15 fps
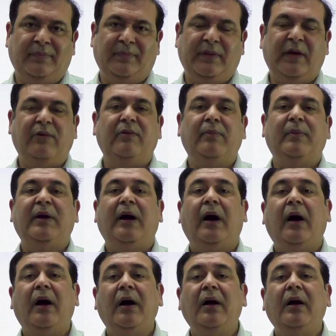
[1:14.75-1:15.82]
There will be
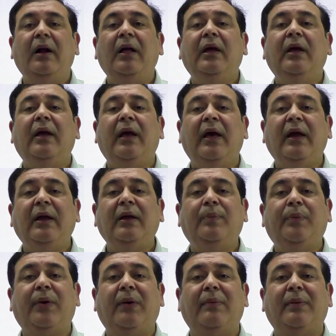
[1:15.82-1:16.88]
hardly any
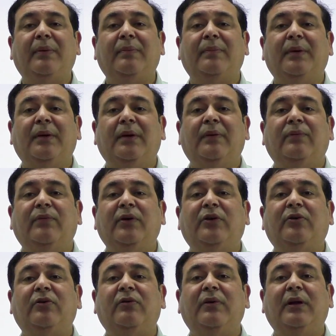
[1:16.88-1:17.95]
problem
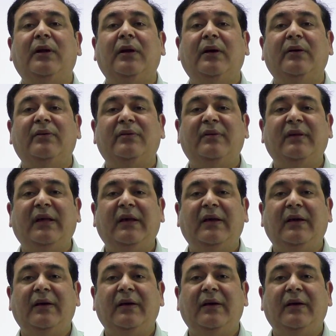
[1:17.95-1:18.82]
which you will see